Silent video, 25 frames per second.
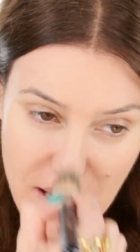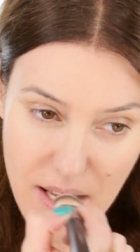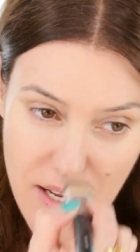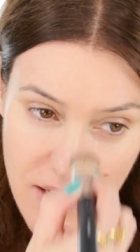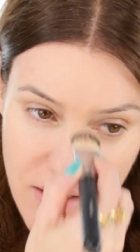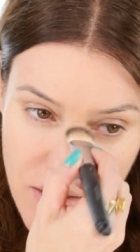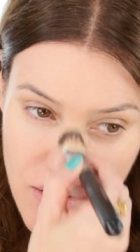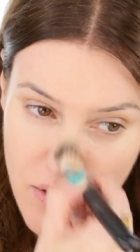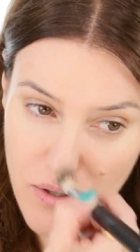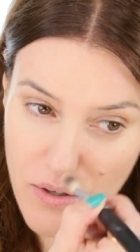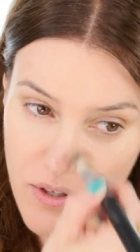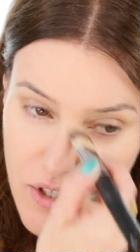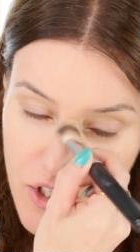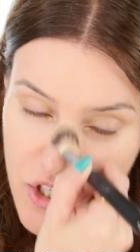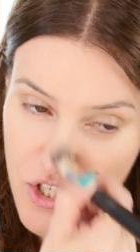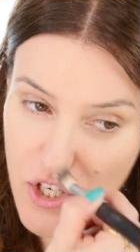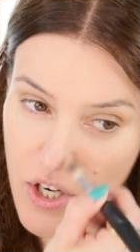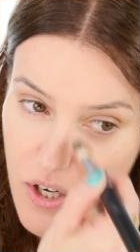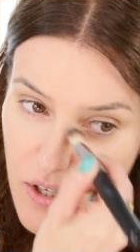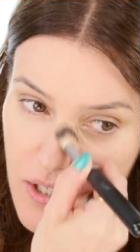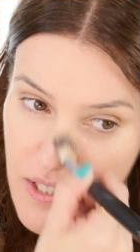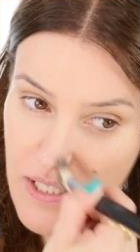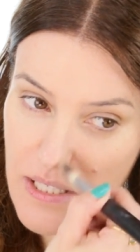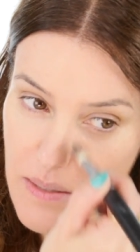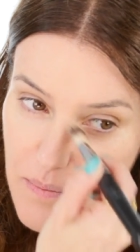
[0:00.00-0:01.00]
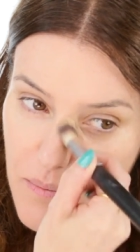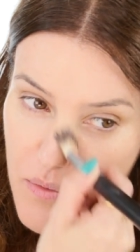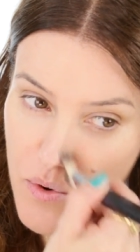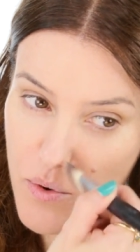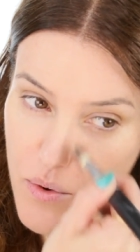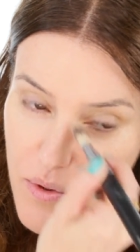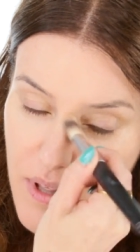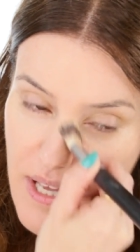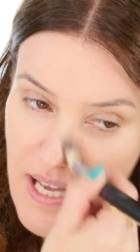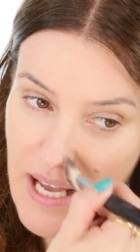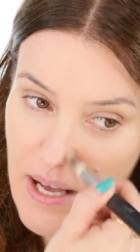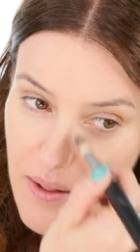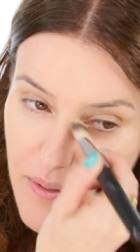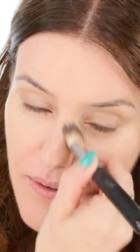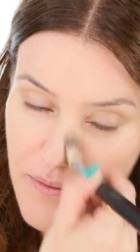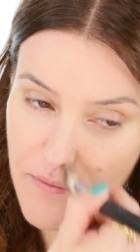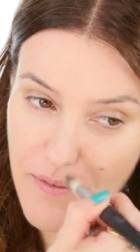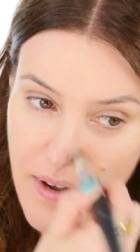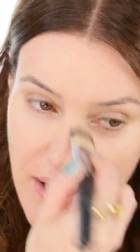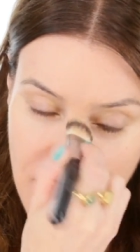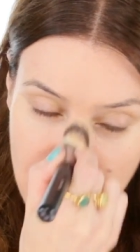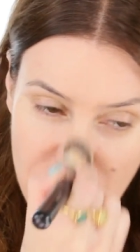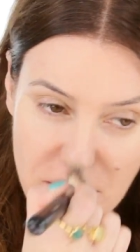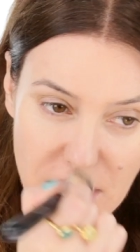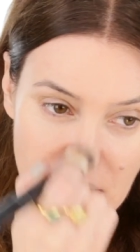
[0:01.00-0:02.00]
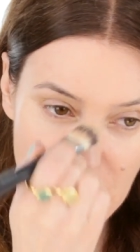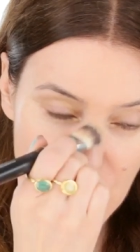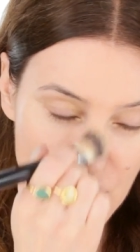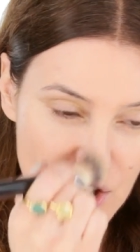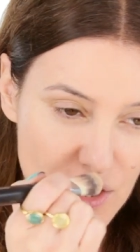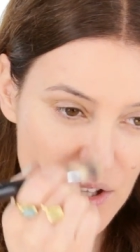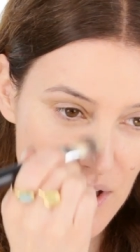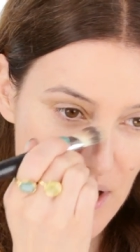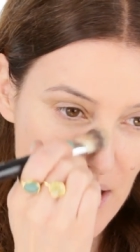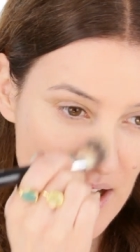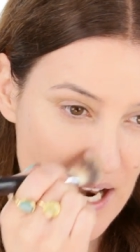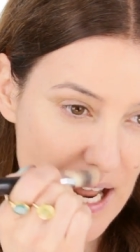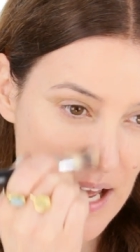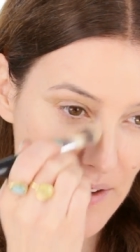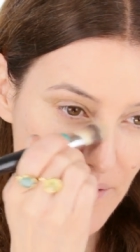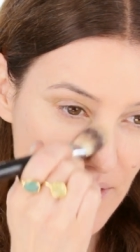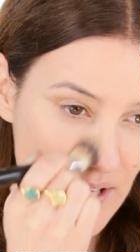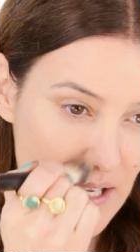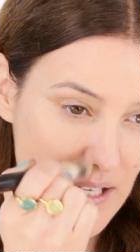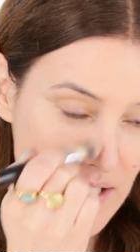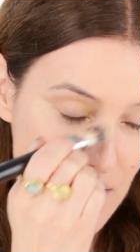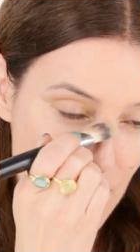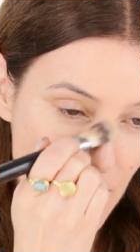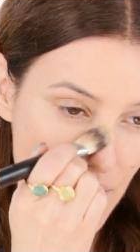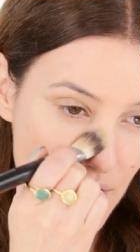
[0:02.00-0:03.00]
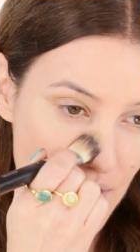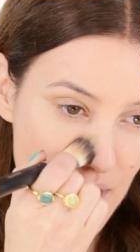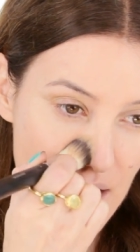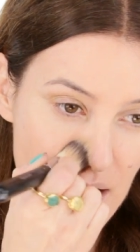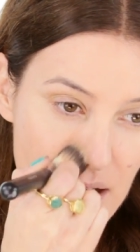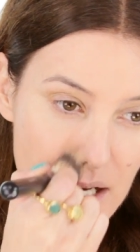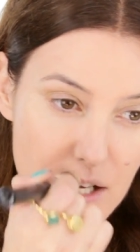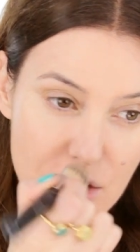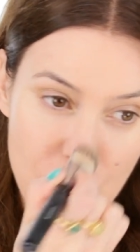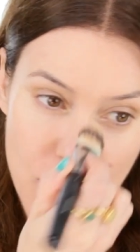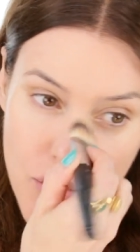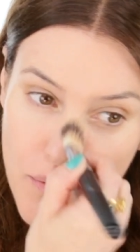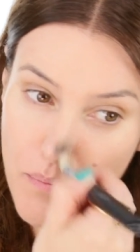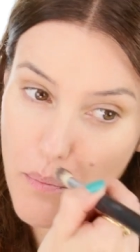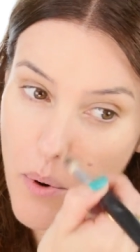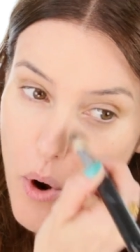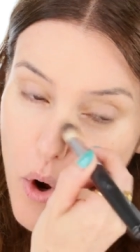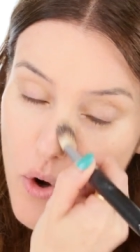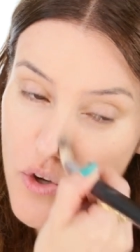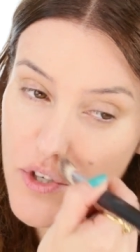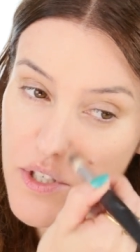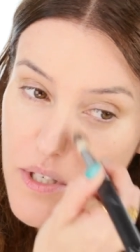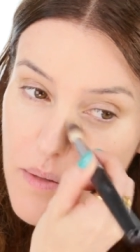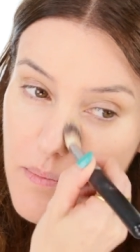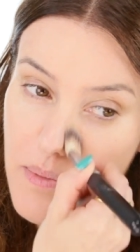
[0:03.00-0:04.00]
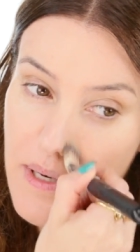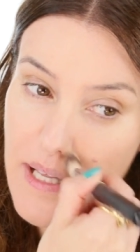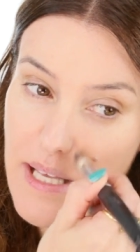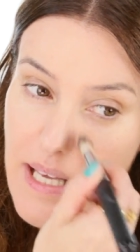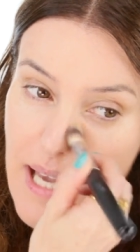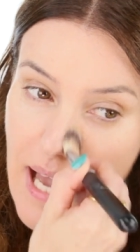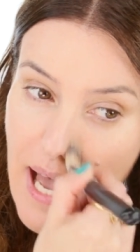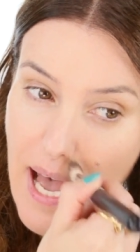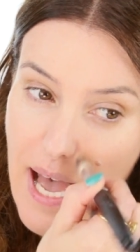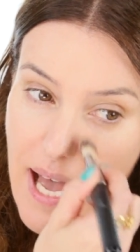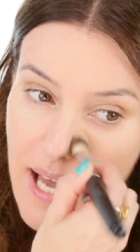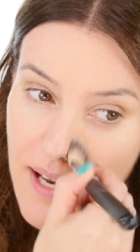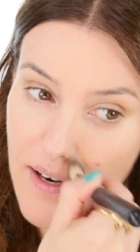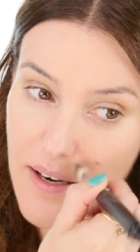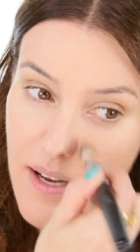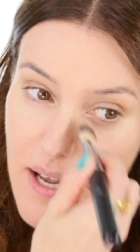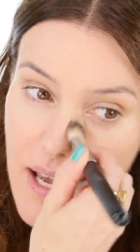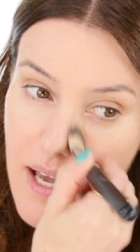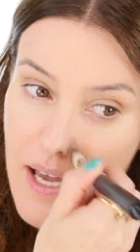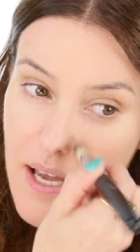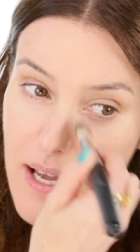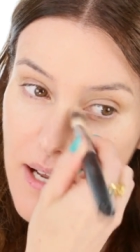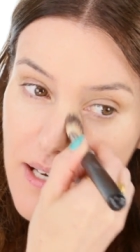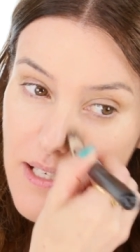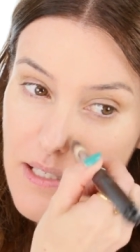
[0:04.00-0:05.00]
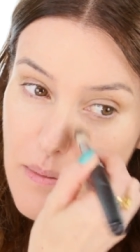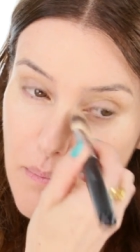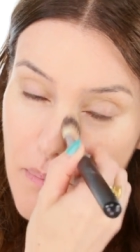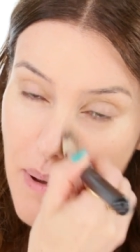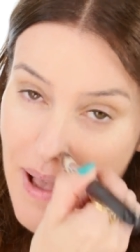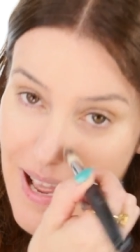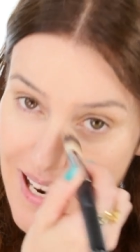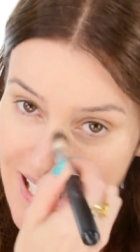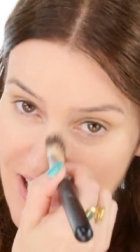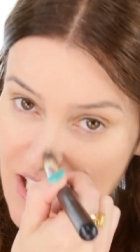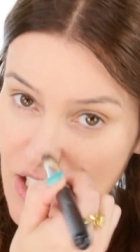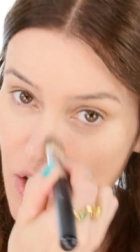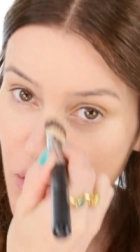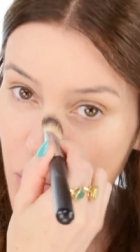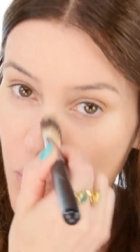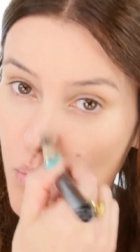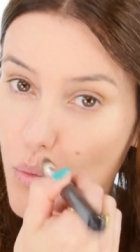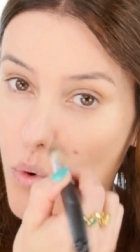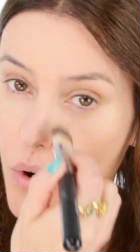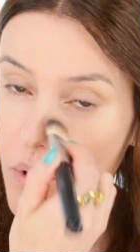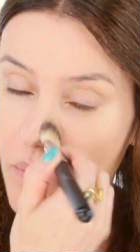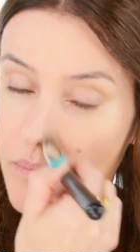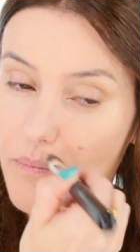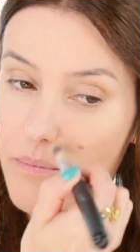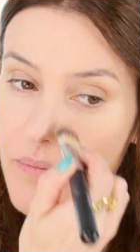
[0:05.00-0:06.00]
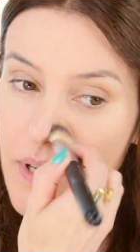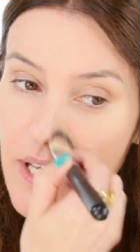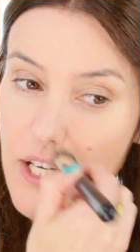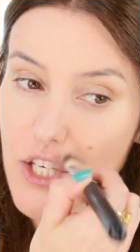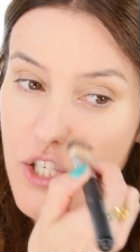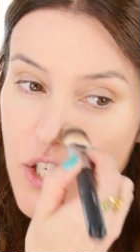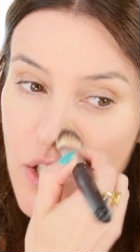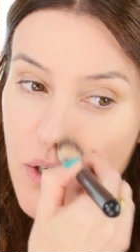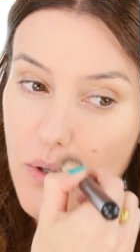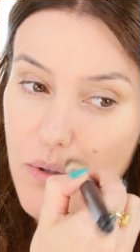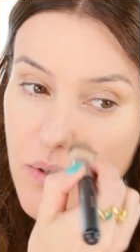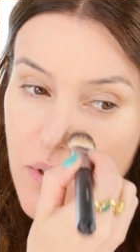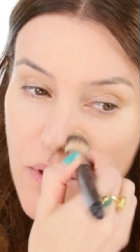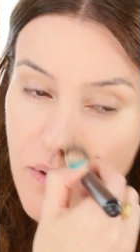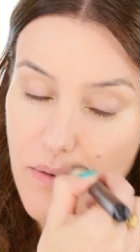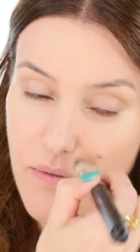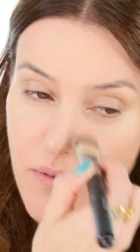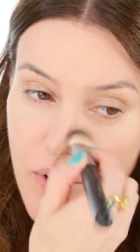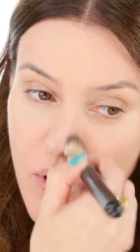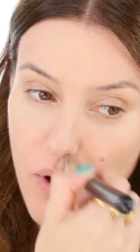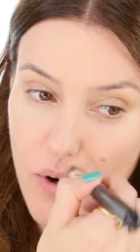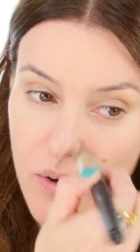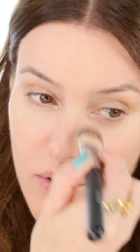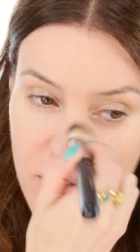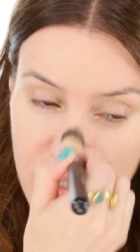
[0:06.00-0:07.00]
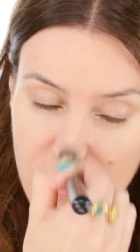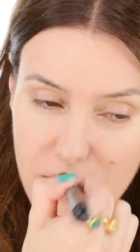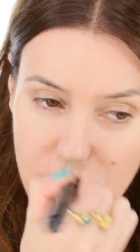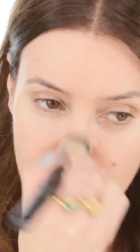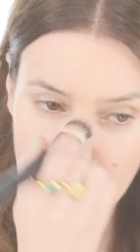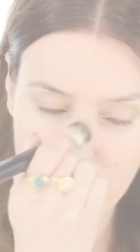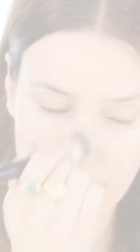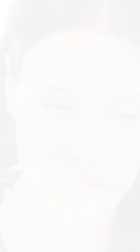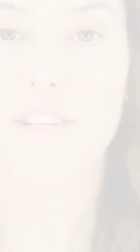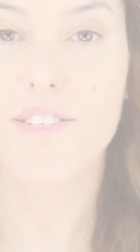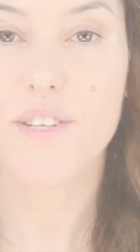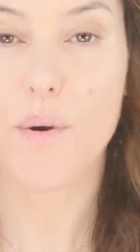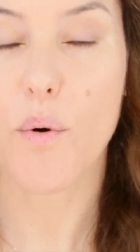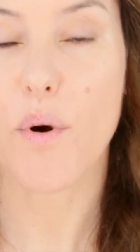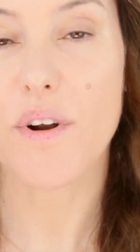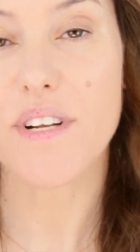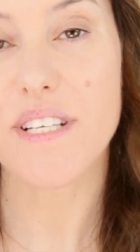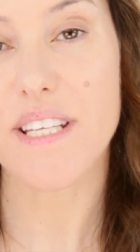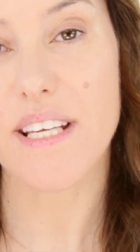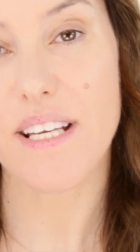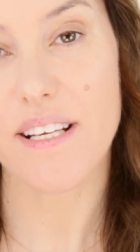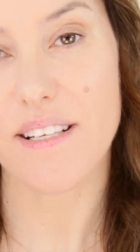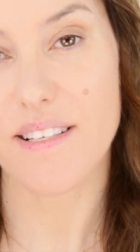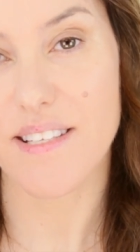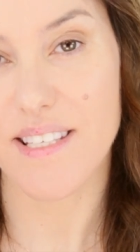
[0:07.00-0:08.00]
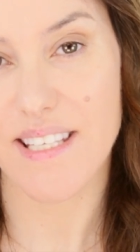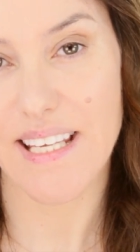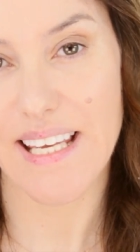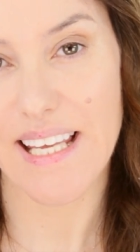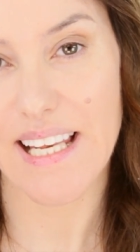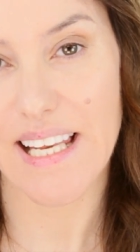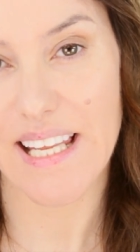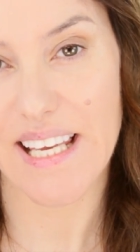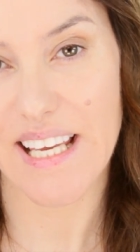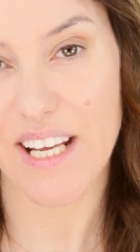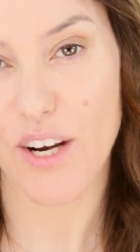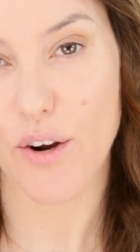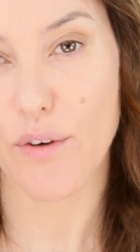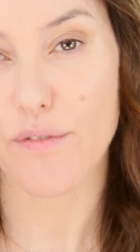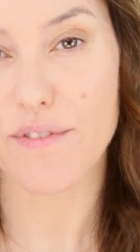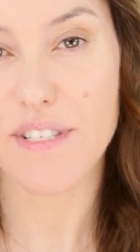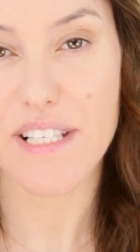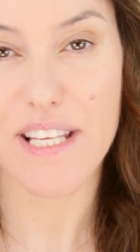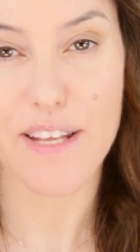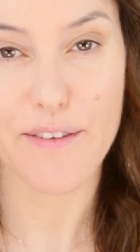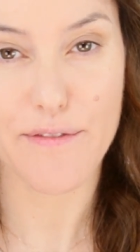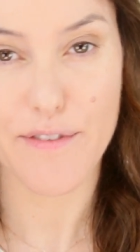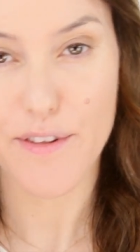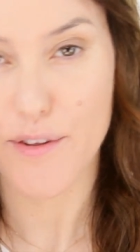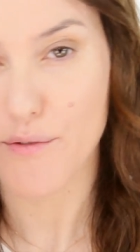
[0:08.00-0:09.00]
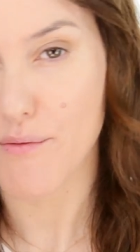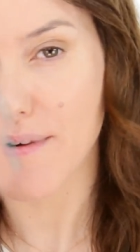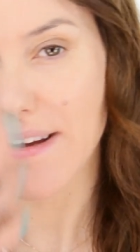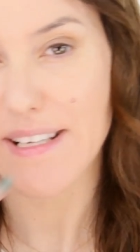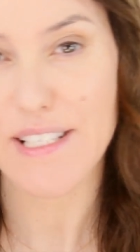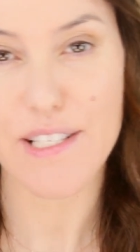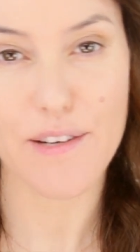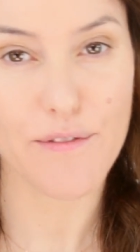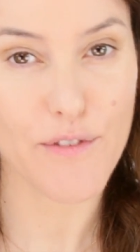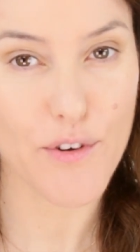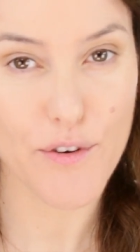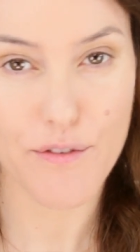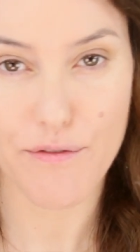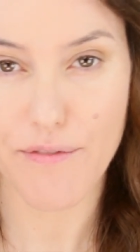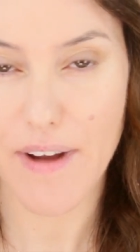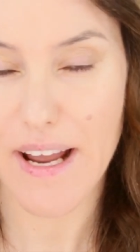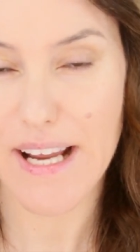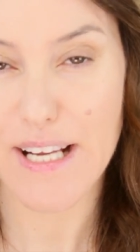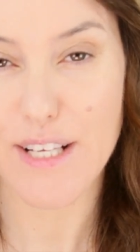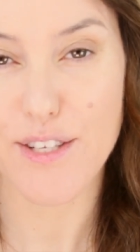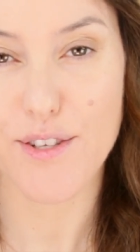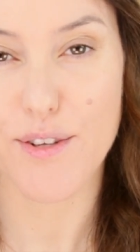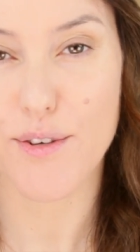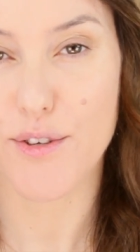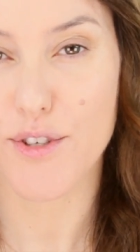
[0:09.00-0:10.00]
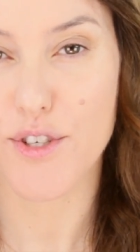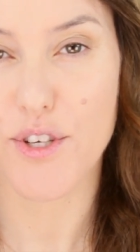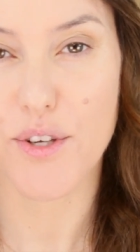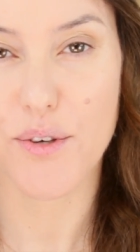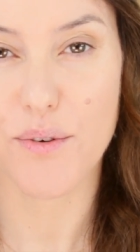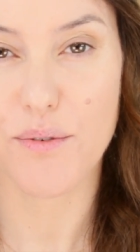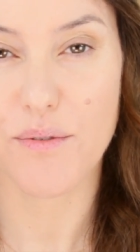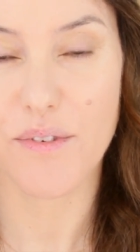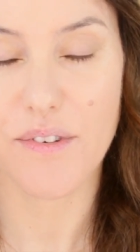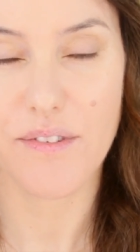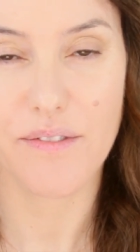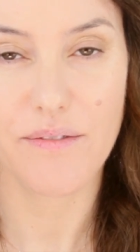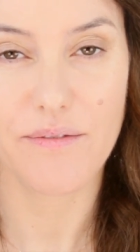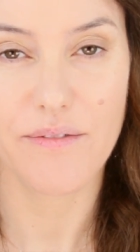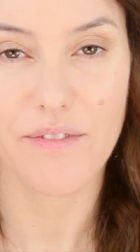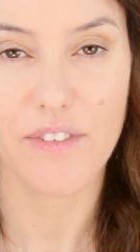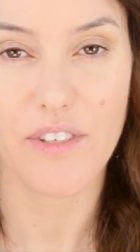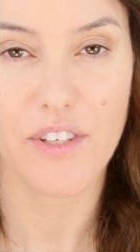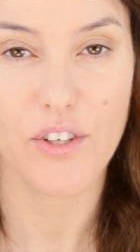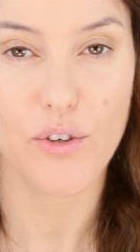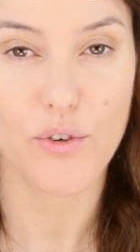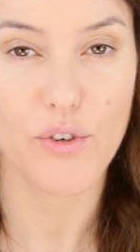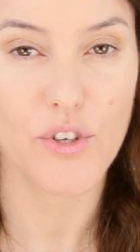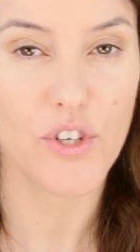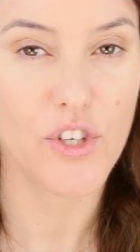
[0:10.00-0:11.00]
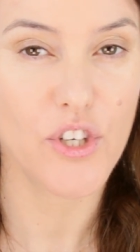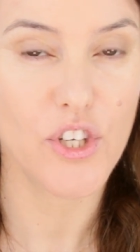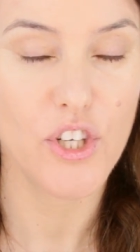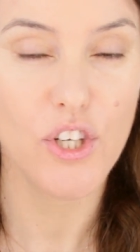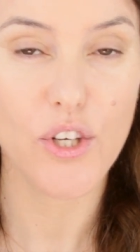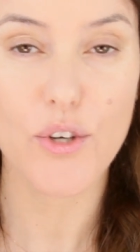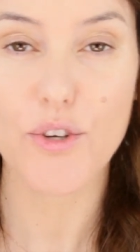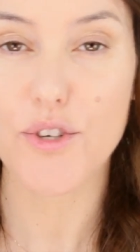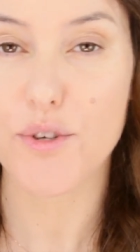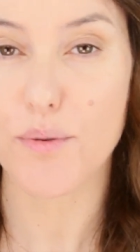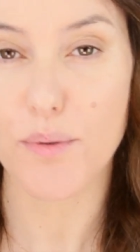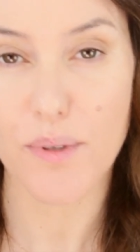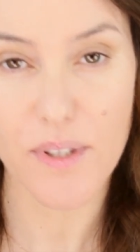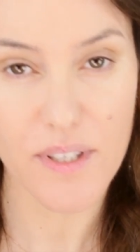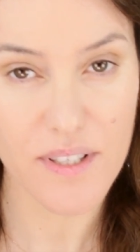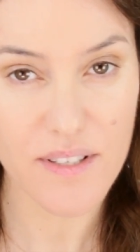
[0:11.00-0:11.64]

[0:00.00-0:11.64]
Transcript: So, you're just smoothing out the foundation there and having it as thin as you possibly can, depending on what issues you've got. So on to concealing, and obviously for the rest of your face, you'll do your usual